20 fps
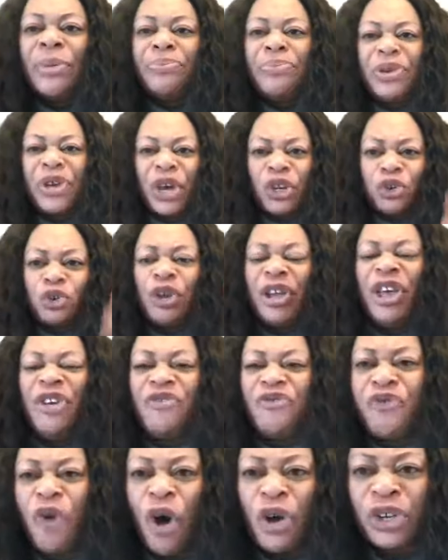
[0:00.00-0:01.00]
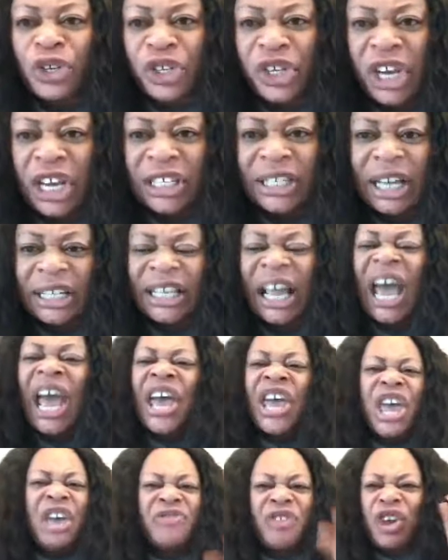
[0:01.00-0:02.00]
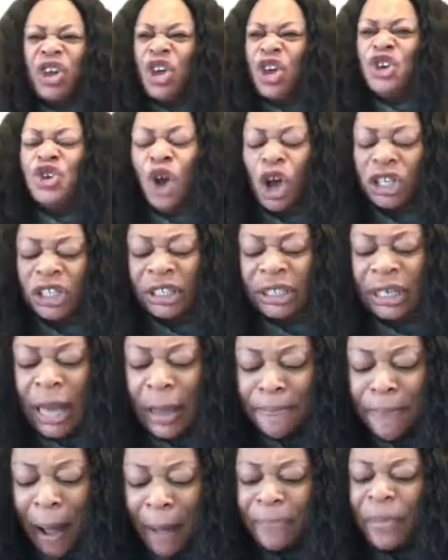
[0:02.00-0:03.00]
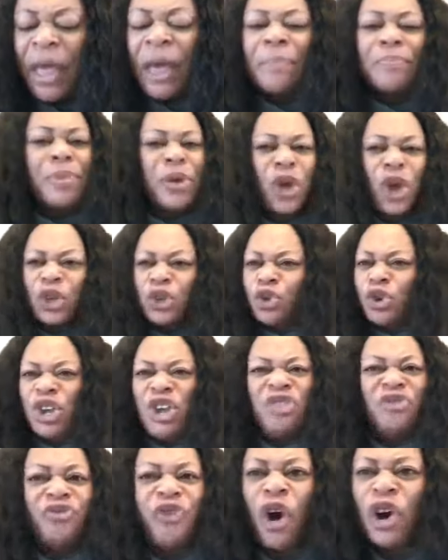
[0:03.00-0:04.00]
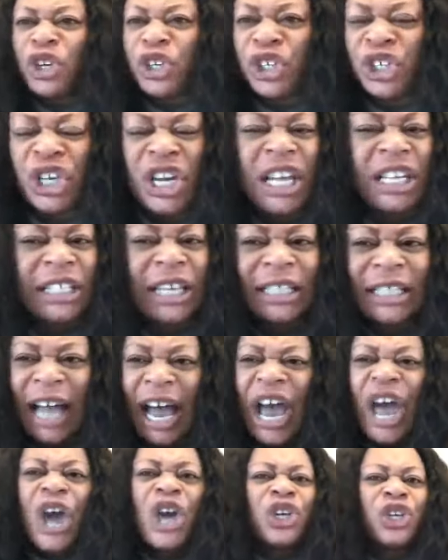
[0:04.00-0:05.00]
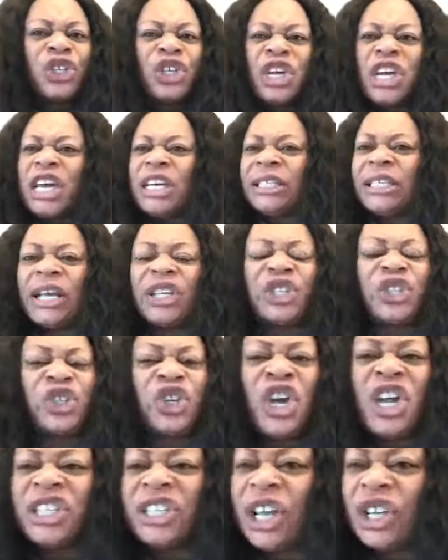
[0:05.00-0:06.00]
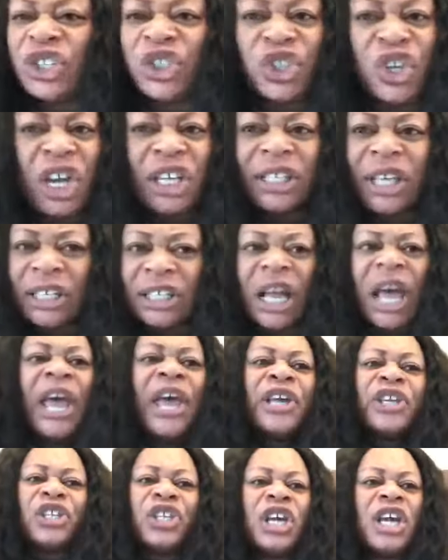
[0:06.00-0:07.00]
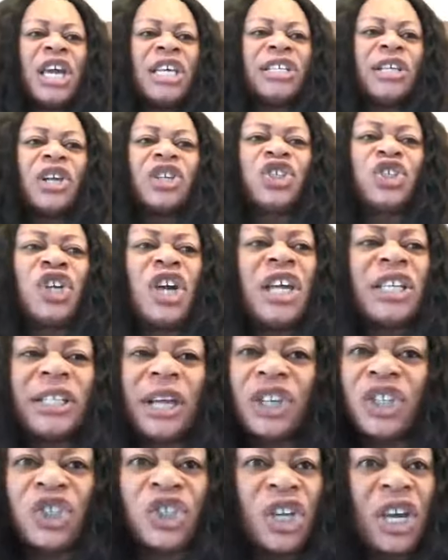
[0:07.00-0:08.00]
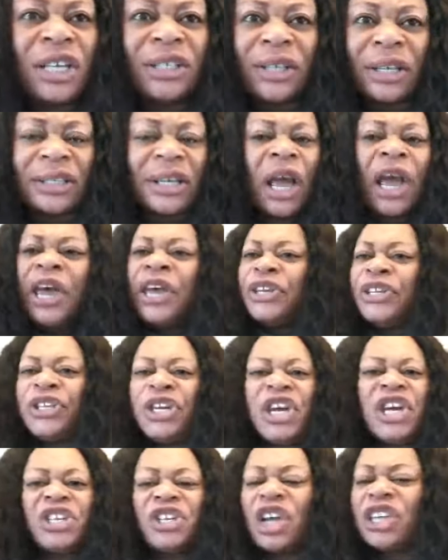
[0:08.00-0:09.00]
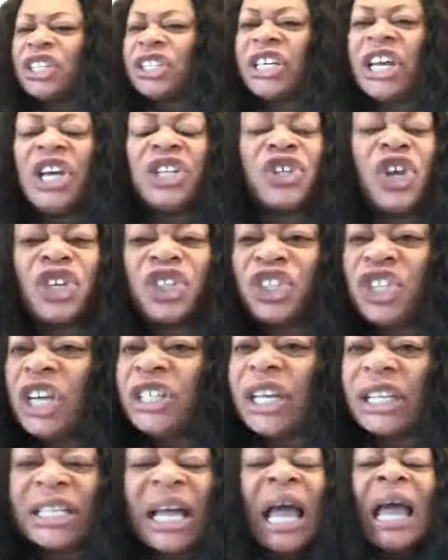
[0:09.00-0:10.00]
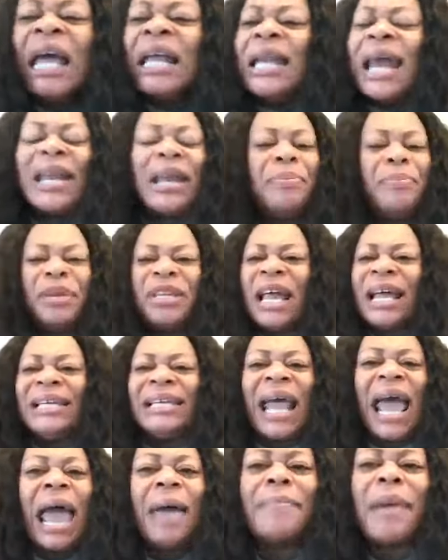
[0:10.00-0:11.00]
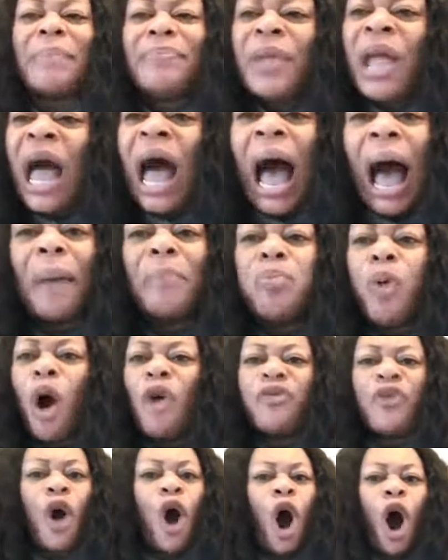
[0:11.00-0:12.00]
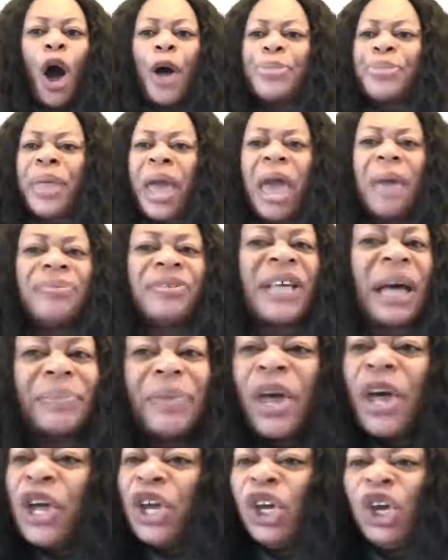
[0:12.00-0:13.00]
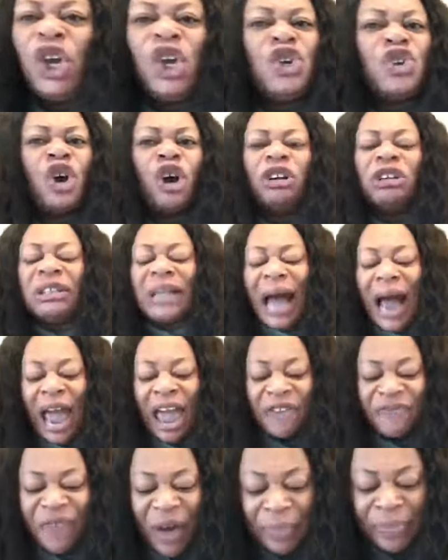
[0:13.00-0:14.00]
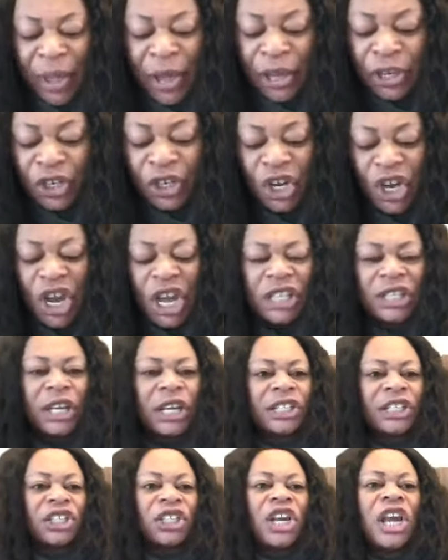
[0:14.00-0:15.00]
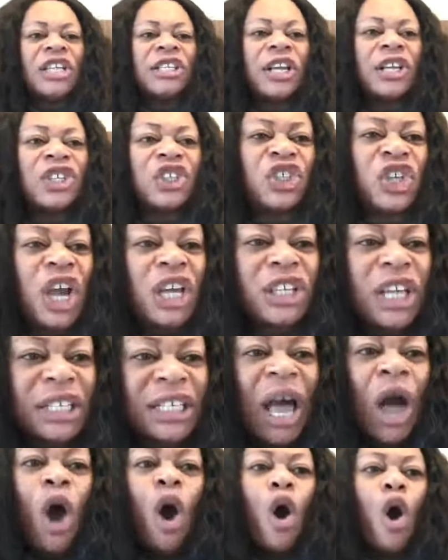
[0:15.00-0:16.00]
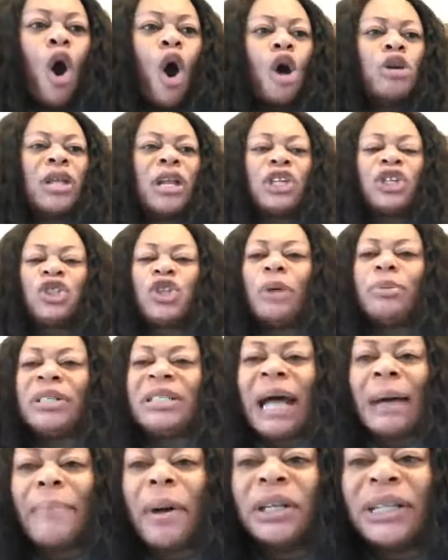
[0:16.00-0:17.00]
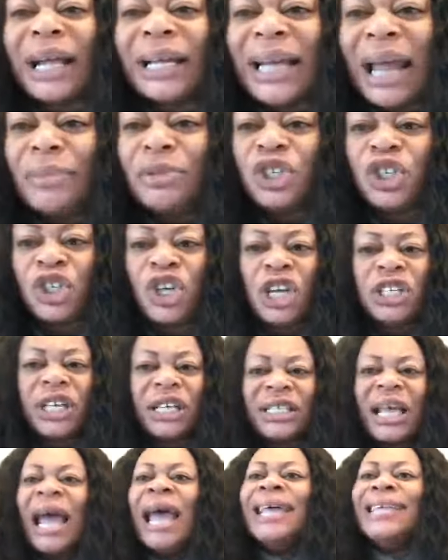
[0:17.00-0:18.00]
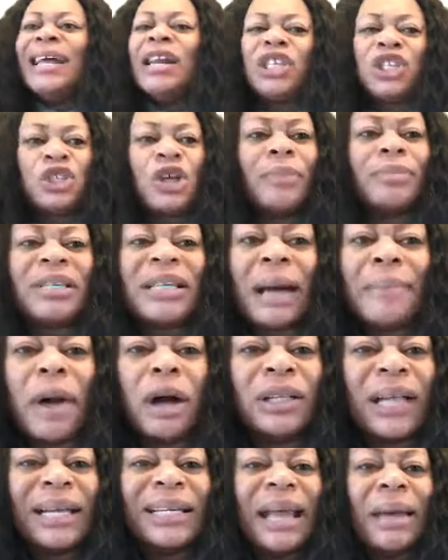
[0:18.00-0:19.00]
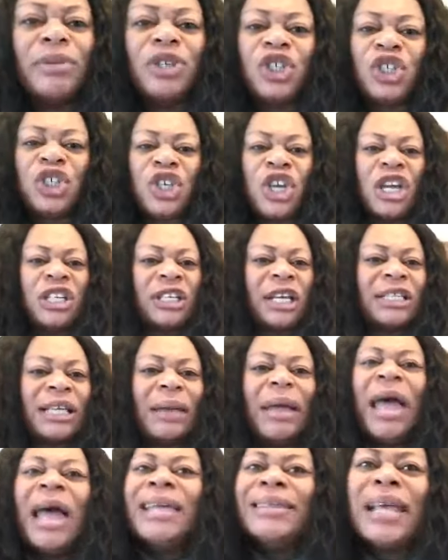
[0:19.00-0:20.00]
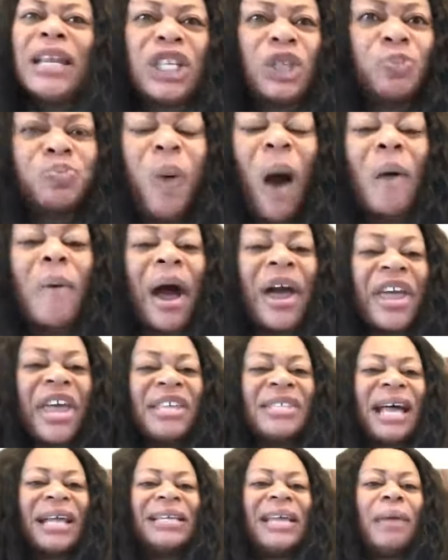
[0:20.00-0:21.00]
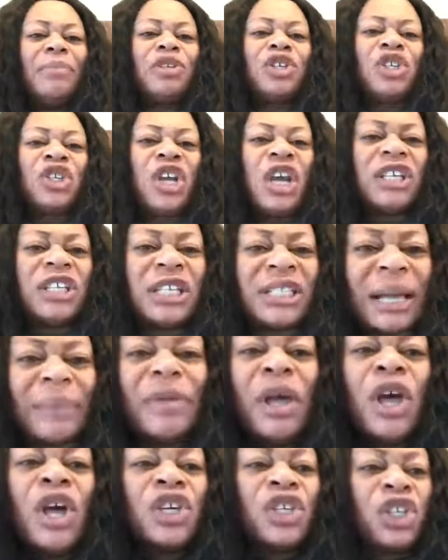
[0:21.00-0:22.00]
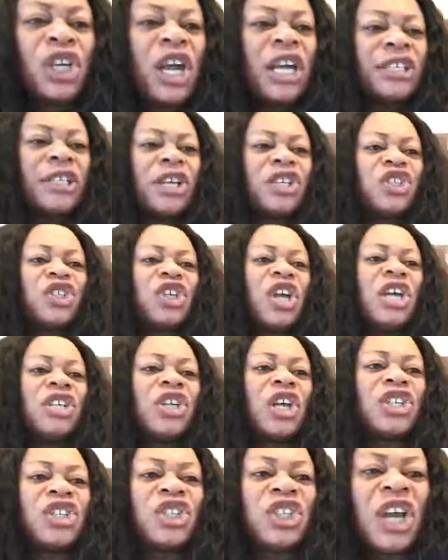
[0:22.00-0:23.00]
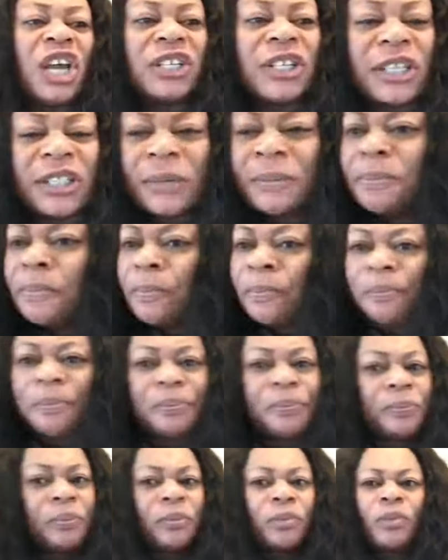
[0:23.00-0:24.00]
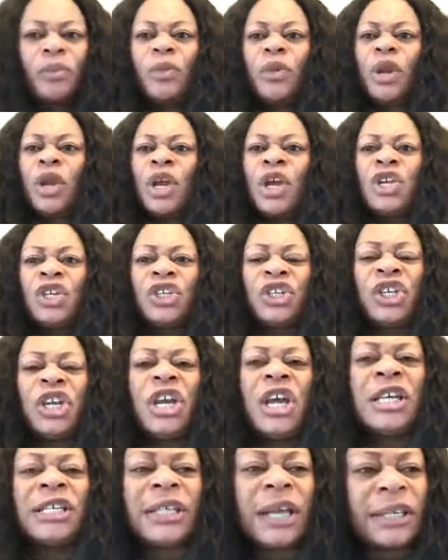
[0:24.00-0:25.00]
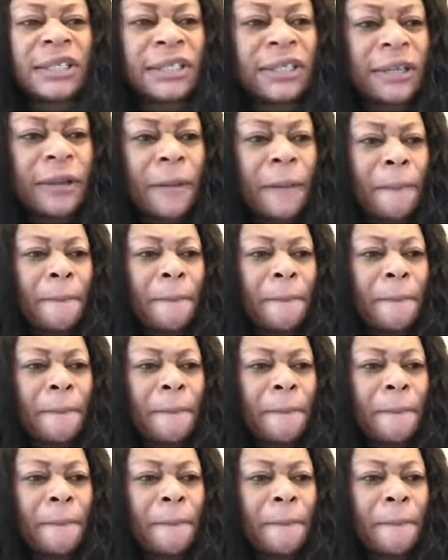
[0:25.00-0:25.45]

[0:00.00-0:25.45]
begin to invoke Jesus. Even in your sleep, begin to invoke Jesus. Jesus, Jesus, Jesus. Jesus, Jesus, Jesus. Jesus, Jesus, Jesus. Let it be the name above all names in your life. Jesus, Jesus, Jesus. Oh, there is something about that name Jesus. There is something about that name Jesus. There is power in that name Jesus. Jesus, Jesus, Jesus. Jesus.